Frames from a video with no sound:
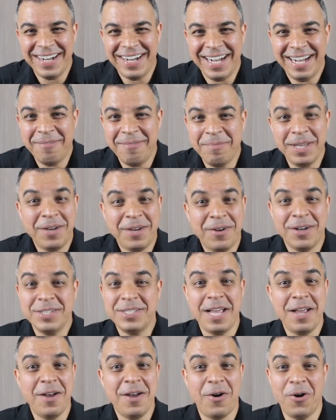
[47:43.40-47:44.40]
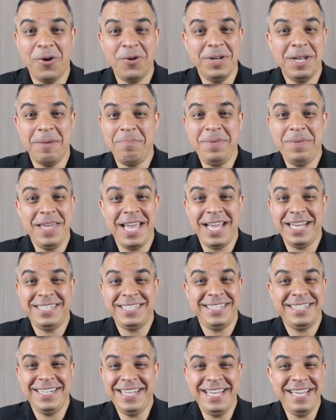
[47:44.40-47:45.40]
because I hold a
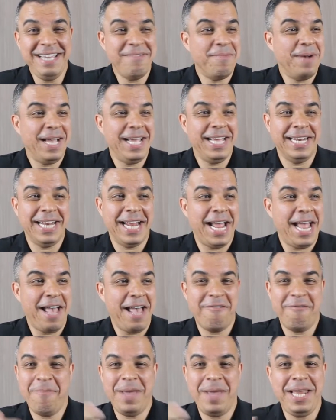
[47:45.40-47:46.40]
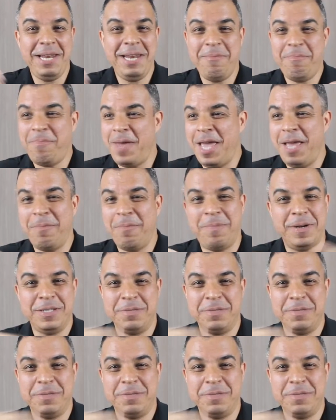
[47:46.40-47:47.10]
PhD, but I have many papers,